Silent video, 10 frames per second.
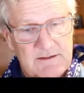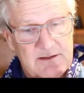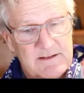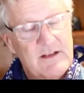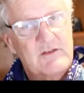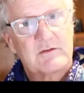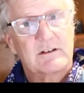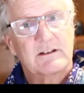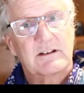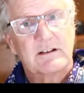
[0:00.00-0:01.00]
The
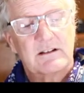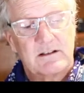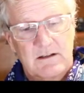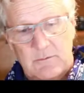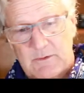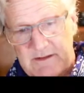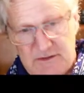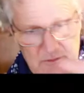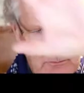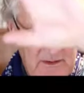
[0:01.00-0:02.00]
CenturyLink, with its
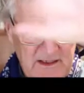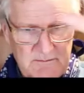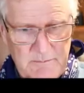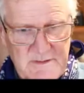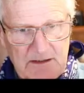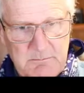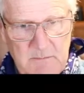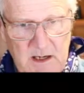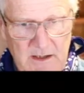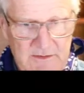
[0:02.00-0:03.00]
great big
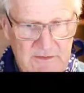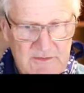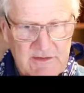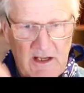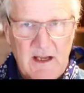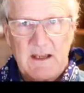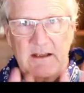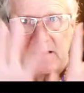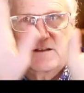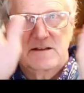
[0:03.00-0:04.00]
modern sign and